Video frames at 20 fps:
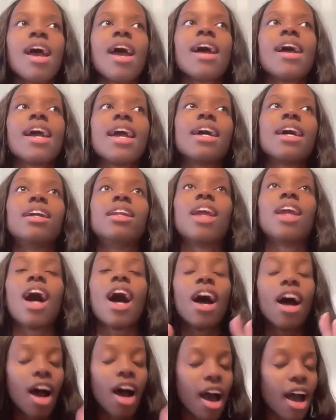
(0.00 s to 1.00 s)
And
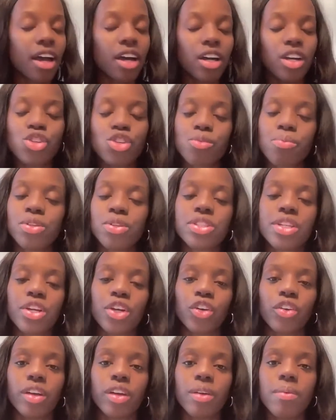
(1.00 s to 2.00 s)
I 100%
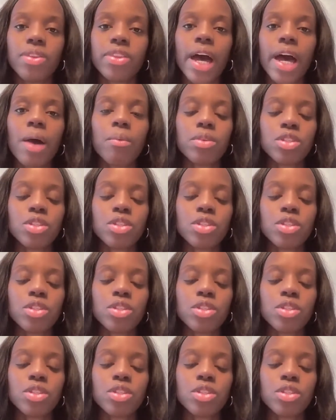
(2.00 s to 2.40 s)
agree with that,